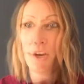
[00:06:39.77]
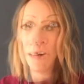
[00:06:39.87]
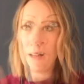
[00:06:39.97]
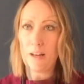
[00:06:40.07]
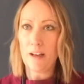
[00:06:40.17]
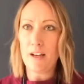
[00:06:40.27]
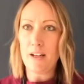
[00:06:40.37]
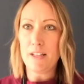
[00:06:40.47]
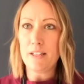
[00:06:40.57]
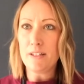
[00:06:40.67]
Great.
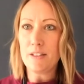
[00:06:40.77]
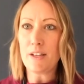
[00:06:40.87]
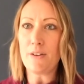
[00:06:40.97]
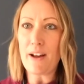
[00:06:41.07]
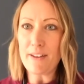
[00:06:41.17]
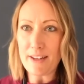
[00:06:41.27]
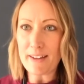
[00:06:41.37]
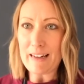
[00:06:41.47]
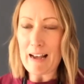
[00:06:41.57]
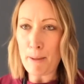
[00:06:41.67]
So now you can
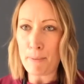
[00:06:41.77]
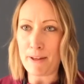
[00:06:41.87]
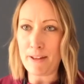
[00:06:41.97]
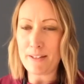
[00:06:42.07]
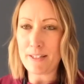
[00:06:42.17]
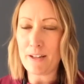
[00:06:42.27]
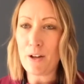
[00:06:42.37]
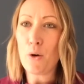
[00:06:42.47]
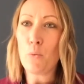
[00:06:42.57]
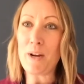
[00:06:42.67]
clap it,
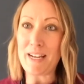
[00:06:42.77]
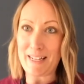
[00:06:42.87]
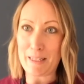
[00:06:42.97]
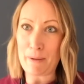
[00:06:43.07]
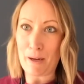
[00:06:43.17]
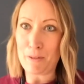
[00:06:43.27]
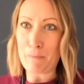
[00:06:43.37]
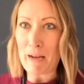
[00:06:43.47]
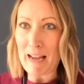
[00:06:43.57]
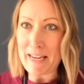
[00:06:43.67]
we need to be able to
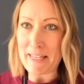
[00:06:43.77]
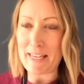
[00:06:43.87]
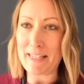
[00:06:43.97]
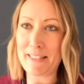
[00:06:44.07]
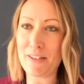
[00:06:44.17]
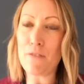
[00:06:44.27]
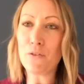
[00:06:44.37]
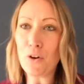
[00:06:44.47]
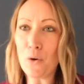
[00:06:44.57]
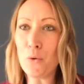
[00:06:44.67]
play this. So you've
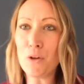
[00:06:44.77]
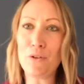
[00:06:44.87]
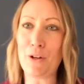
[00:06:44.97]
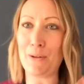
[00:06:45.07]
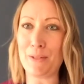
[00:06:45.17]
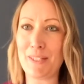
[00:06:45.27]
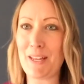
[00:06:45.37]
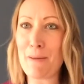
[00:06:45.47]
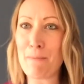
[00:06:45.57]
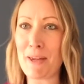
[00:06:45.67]
got all your notes,
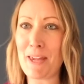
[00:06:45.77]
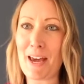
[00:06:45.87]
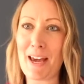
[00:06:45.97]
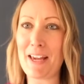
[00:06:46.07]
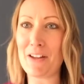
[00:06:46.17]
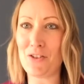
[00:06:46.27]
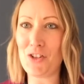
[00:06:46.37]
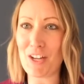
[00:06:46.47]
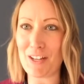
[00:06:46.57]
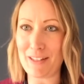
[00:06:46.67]
C, B, A and
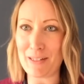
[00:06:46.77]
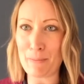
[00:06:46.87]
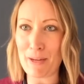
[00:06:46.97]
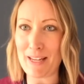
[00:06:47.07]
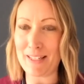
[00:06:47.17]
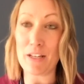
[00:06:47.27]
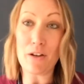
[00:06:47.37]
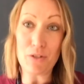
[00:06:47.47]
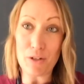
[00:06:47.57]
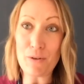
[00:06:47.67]
G in this piece that
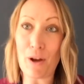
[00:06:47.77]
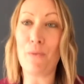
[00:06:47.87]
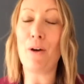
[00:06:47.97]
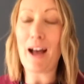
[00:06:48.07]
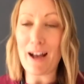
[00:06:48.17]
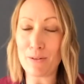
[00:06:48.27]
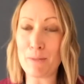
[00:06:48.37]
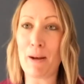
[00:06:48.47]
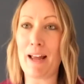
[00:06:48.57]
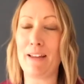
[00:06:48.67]
you do know how to
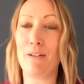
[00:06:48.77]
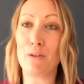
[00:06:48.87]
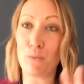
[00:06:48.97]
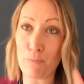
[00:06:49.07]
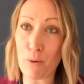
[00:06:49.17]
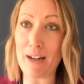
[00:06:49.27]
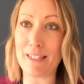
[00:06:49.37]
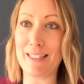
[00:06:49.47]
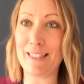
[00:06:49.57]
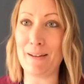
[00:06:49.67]
play because we've
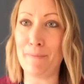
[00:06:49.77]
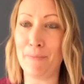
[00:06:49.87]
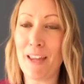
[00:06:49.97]
practiced them.